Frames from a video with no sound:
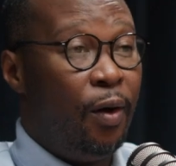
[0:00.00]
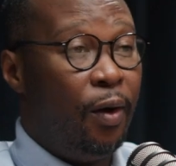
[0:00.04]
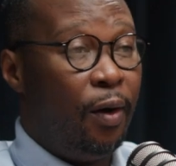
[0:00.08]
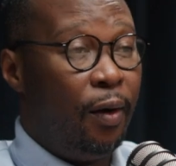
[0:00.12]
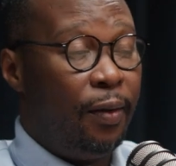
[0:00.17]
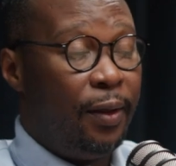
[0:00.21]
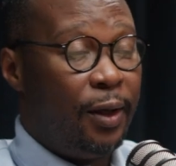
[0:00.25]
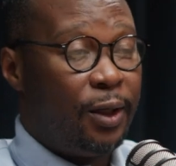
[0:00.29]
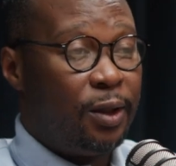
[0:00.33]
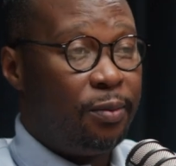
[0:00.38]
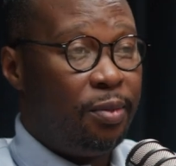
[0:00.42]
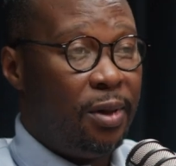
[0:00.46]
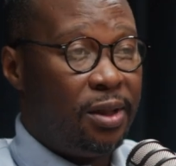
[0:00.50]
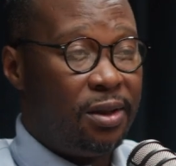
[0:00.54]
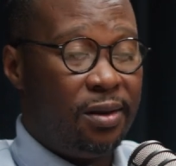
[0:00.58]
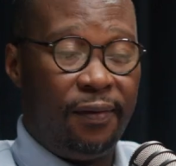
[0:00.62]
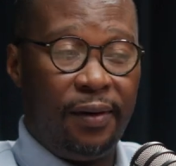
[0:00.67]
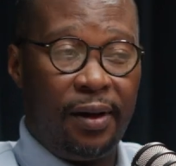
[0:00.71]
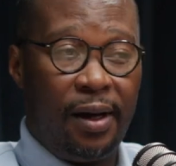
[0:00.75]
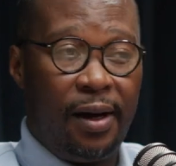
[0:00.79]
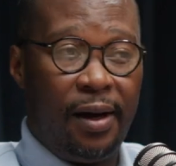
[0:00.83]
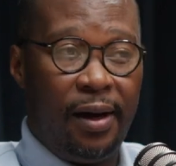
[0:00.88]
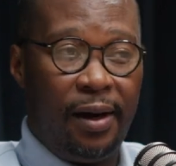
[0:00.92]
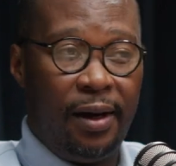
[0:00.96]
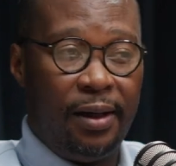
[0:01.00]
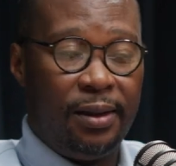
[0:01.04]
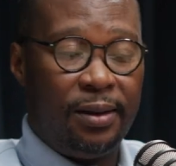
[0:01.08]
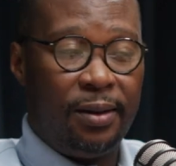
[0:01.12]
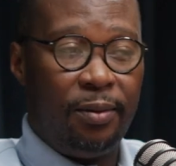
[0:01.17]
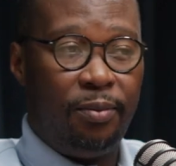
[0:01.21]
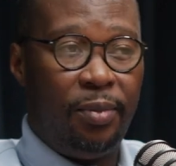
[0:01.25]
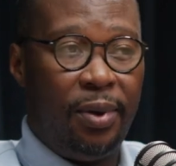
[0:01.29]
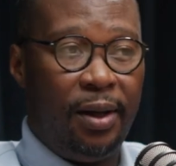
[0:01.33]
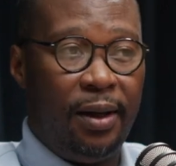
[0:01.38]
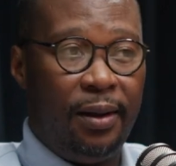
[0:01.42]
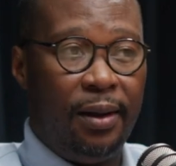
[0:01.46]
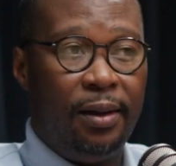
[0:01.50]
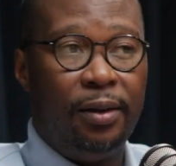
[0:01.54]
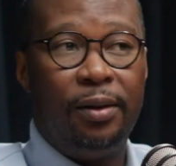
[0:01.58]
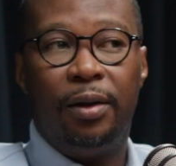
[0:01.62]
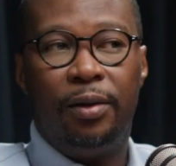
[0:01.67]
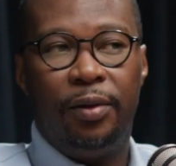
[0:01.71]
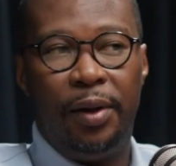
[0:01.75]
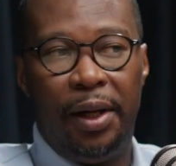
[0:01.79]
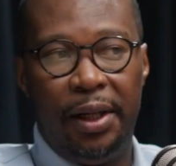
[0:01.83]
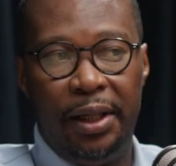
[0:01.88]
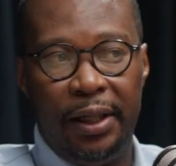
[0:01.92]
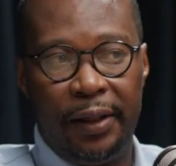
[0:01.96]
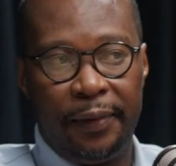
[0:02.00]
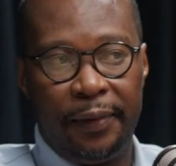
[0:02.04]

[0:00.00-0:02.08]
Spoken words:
on the specific currency pair that you're trading.